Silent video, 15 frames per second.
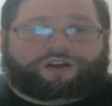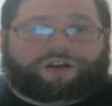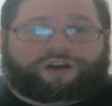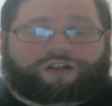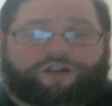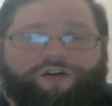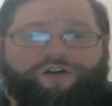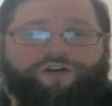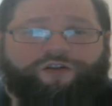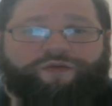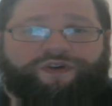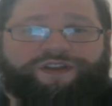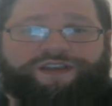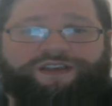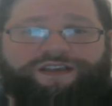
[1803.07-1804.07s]

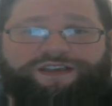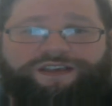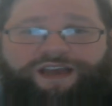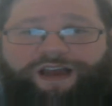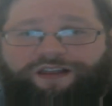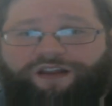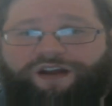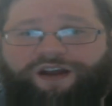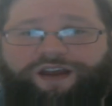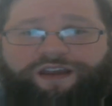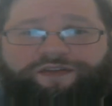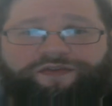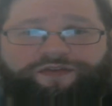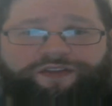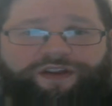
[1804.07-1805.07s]
Along with Stella,
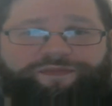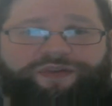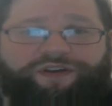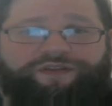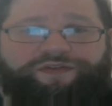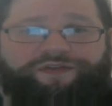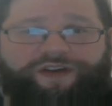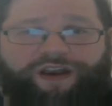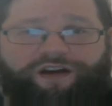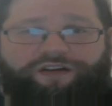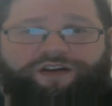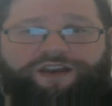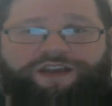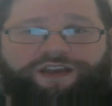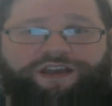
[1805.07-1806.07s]
a flippant
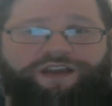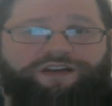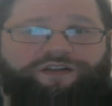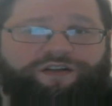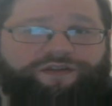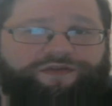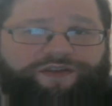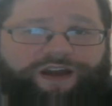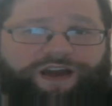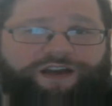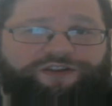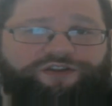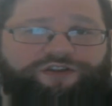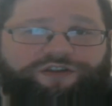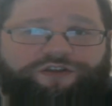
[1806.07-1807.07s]
fairy keen on
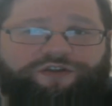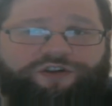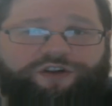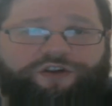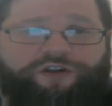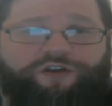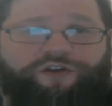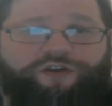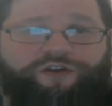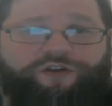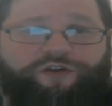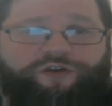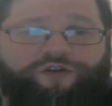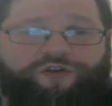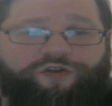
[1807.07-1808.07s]
fashion,
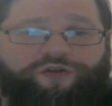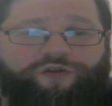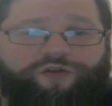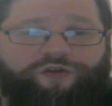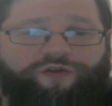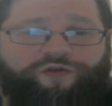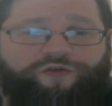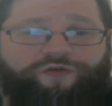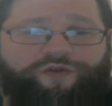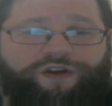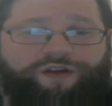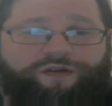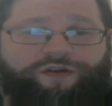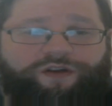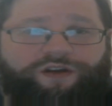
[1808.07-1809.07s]
who,
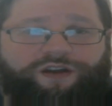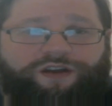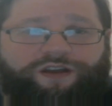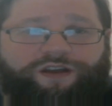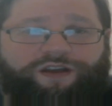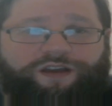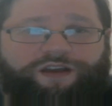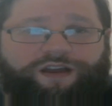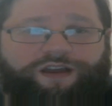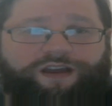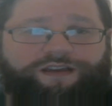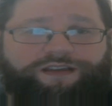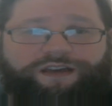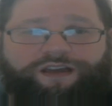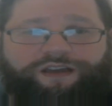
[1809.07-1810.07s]

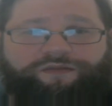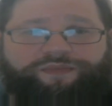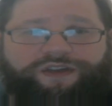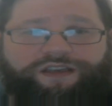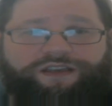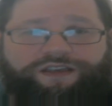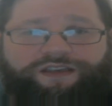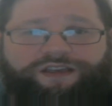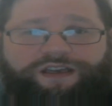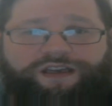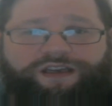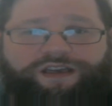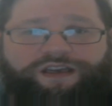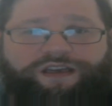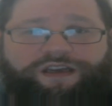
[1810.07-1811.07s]
as an
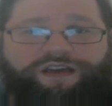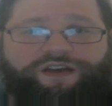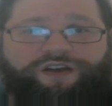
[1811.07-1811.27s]
NPC,